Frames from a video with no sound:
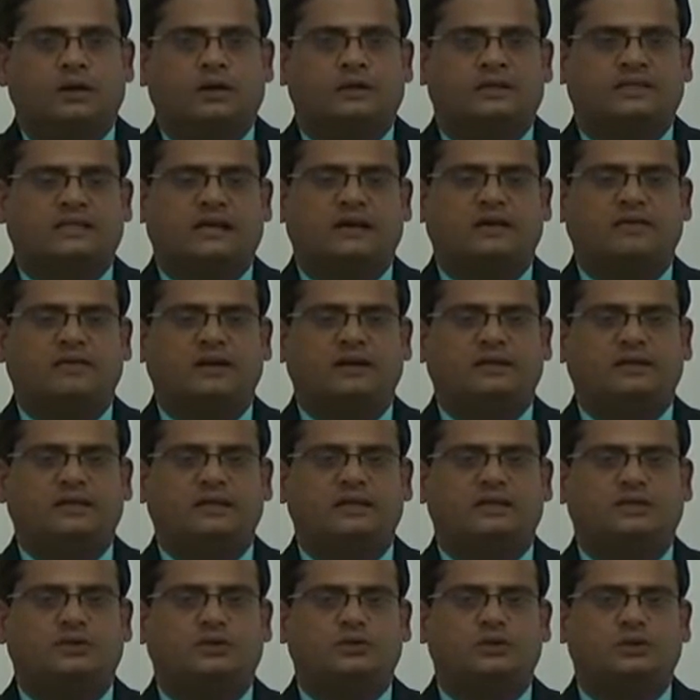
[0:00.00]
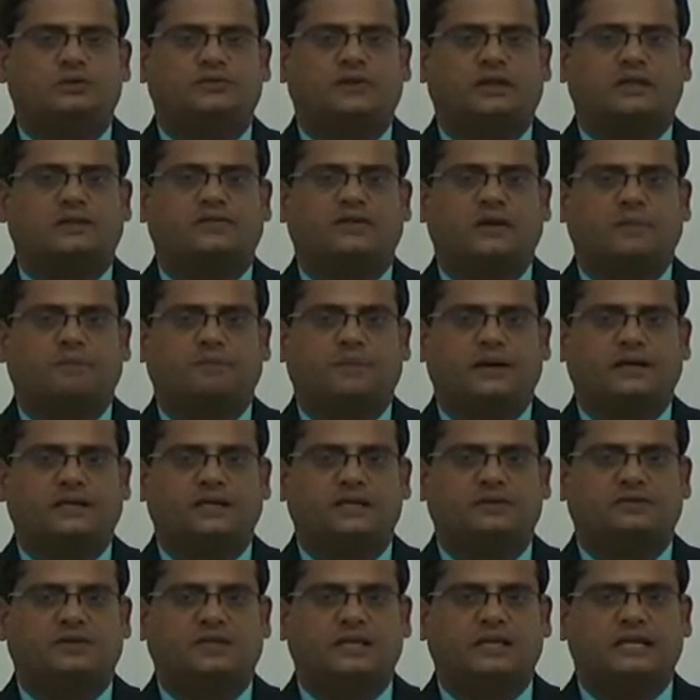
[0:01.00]
Servlet is used for the web
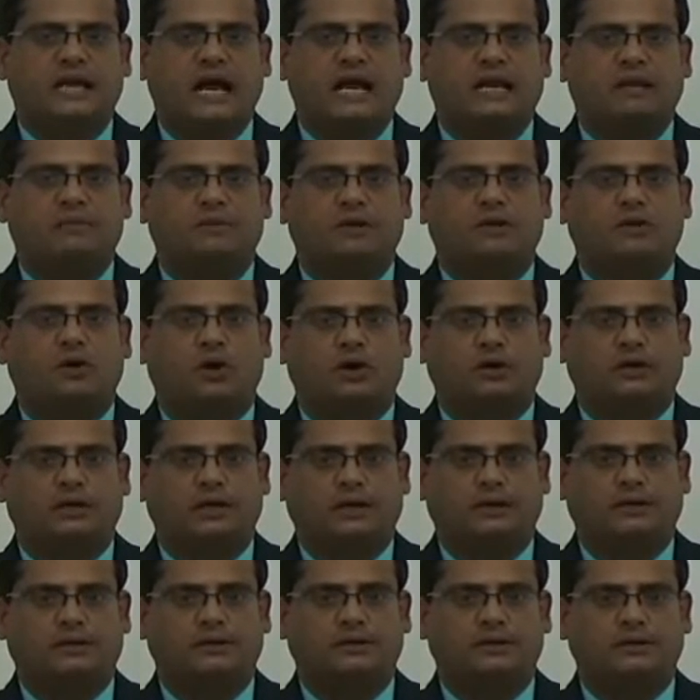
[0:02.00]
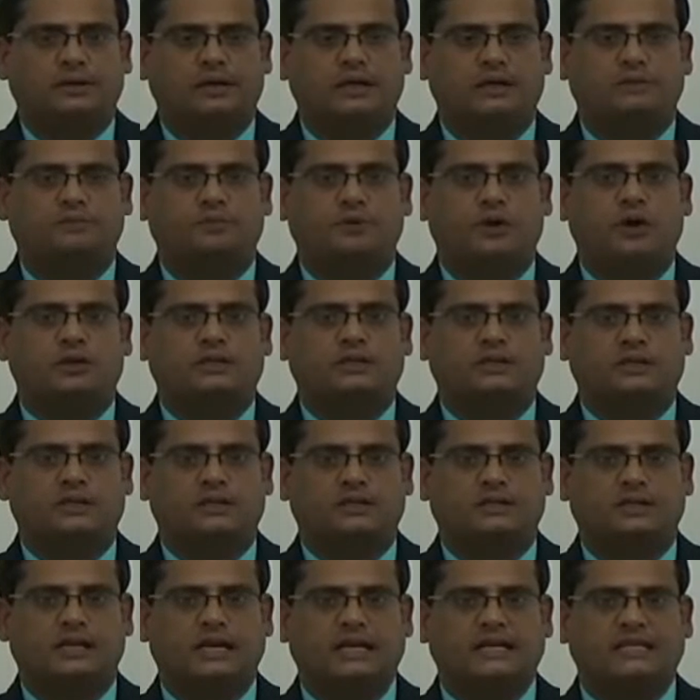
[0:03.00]
pages with the dynamic content. It
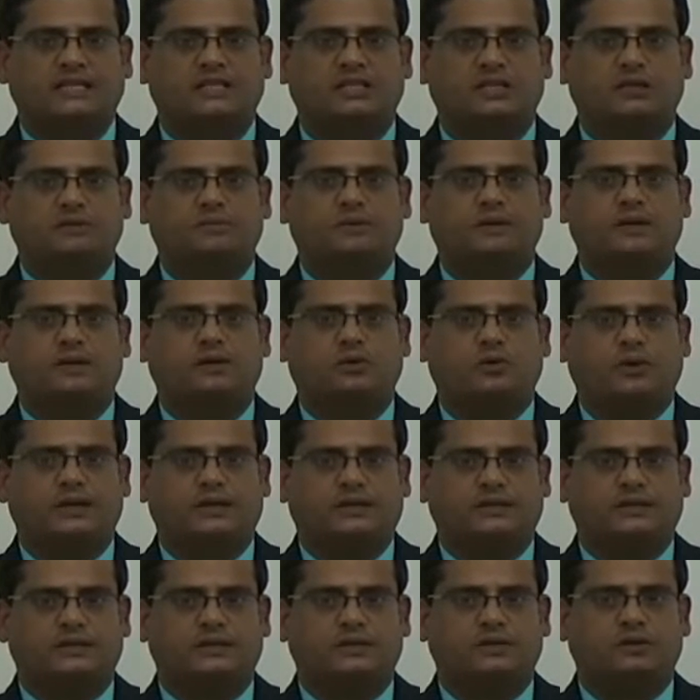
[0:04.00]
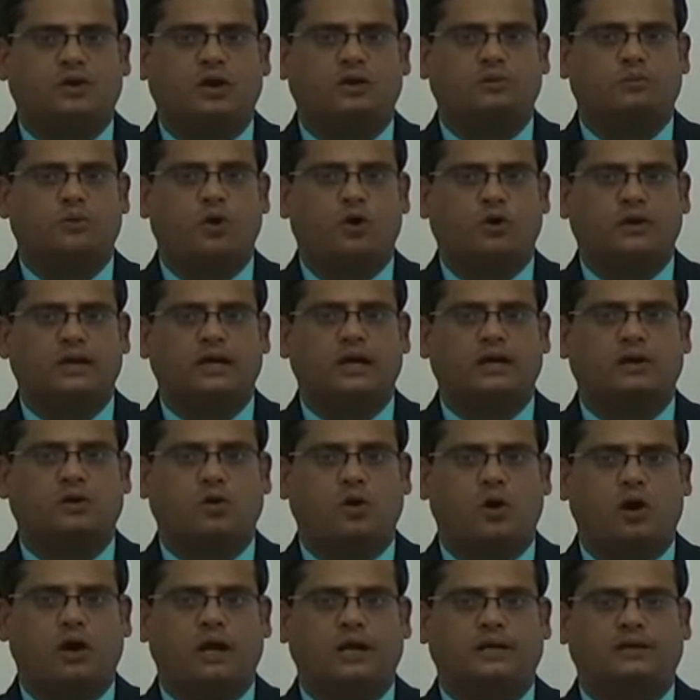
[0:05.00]
processes the HTTP request, non-blocking and
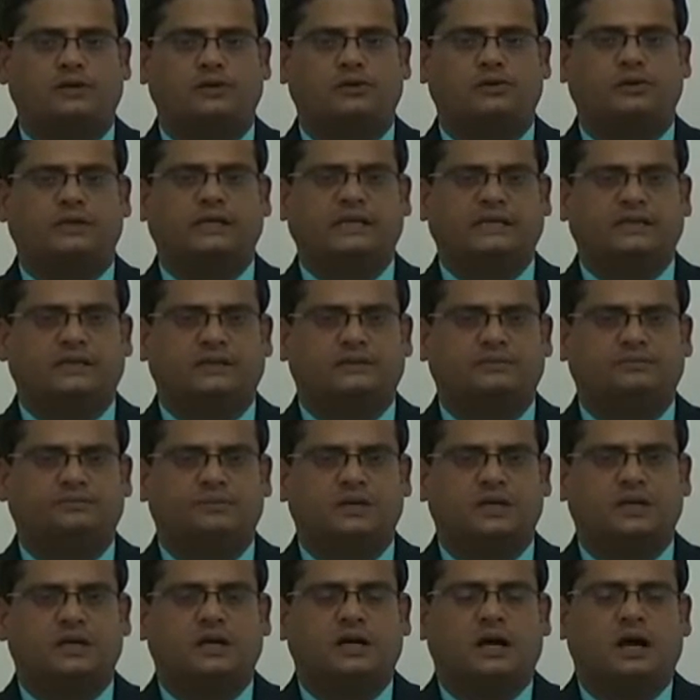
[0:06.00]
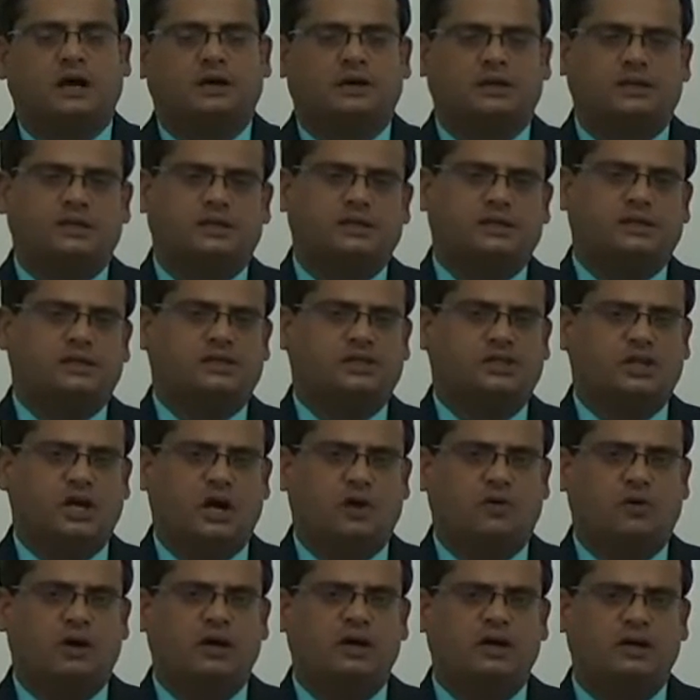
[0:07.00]
call and to return. Written in
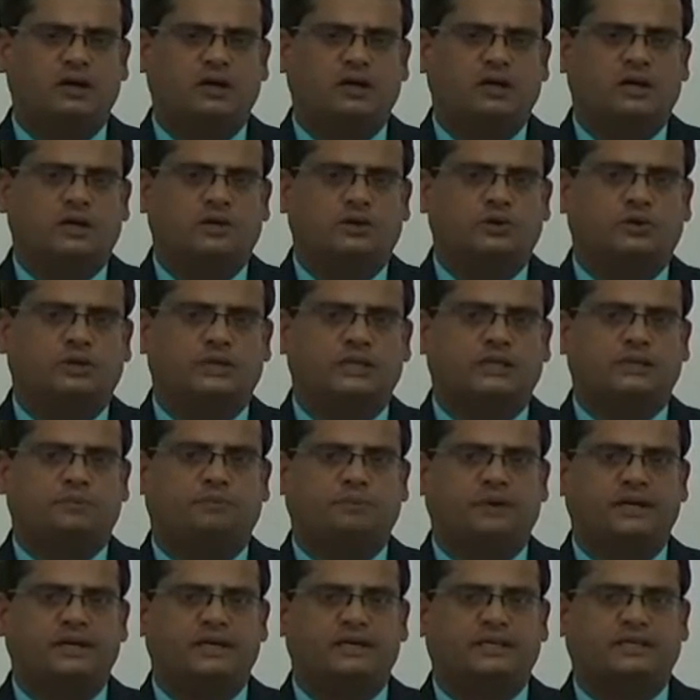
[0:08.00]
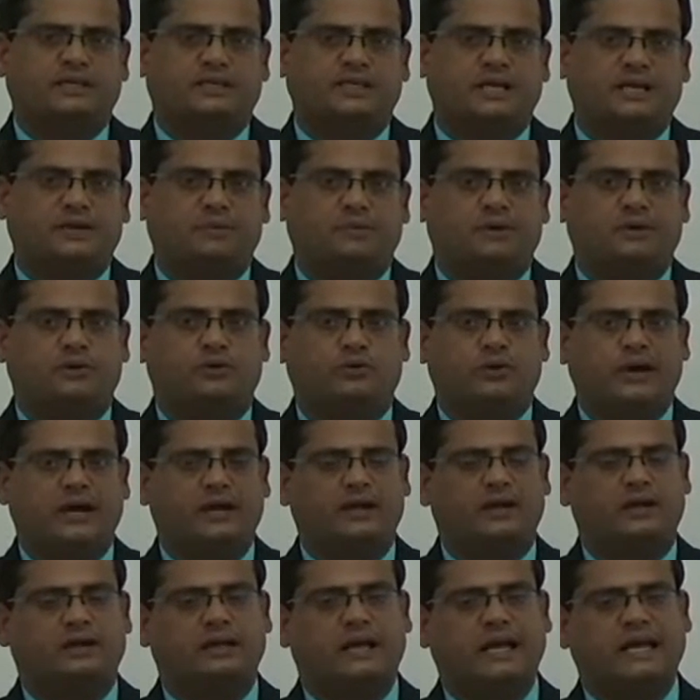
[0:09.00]
Java, uses print statement to
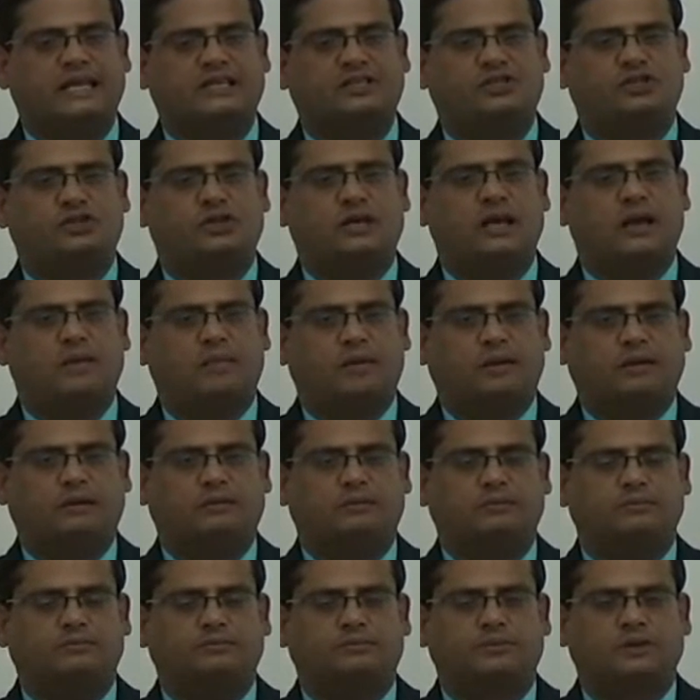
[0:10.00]
render the HTML.